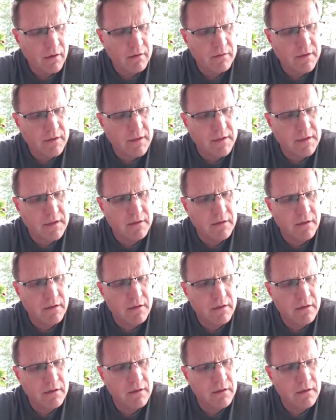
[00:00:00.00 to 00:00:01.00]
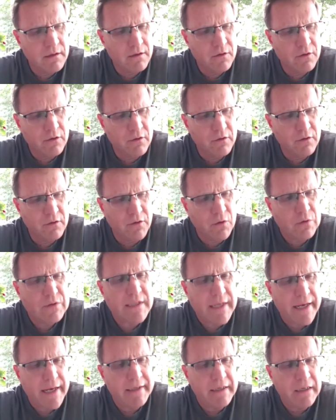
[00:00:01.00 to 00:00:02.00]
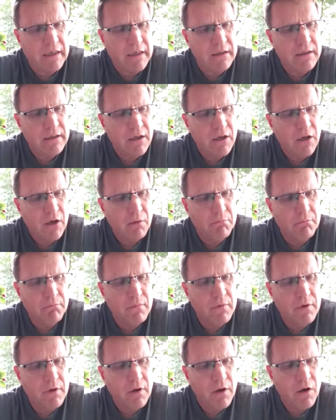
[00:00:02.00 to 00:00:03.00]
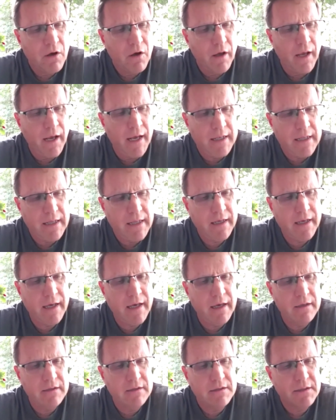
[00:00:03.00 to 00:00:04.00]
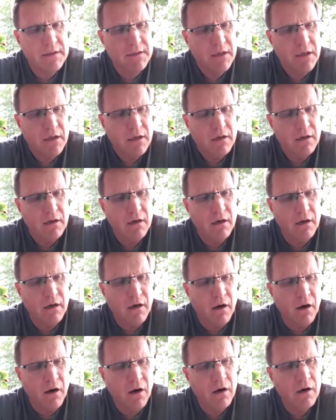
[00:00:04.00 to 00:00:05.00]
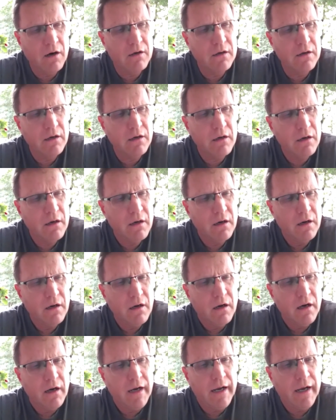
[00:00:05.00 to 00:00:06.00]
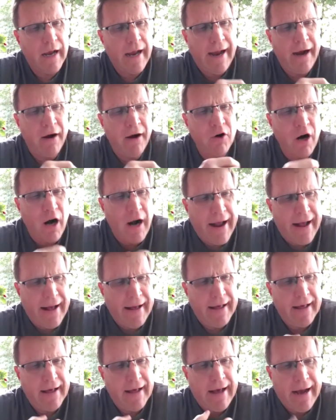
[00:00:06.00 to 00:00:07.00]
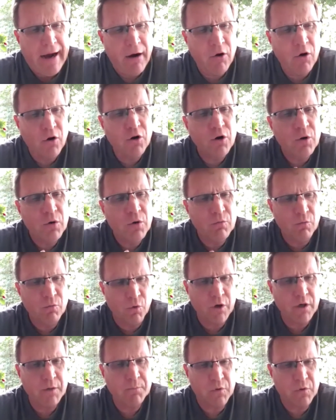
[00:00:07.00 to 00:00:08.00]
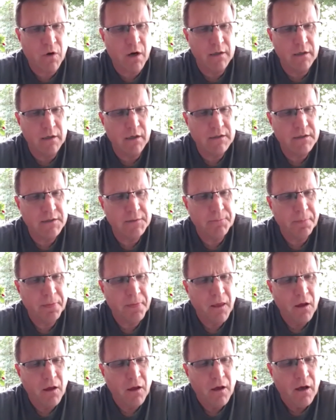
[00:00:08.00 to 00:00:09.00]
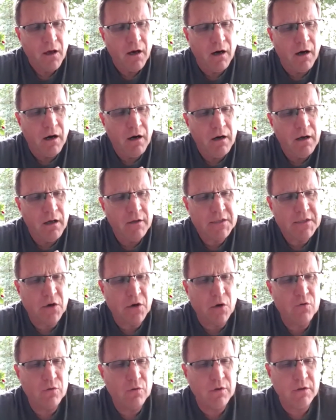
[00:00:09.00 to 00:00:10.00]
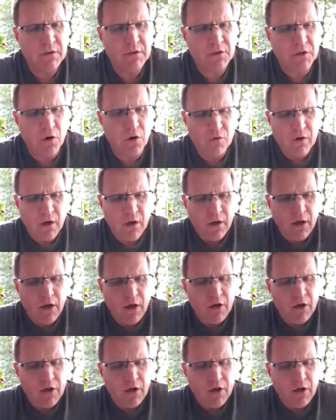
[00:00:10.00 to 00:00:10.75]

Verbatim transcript: the, those data in the end are our, our work product so so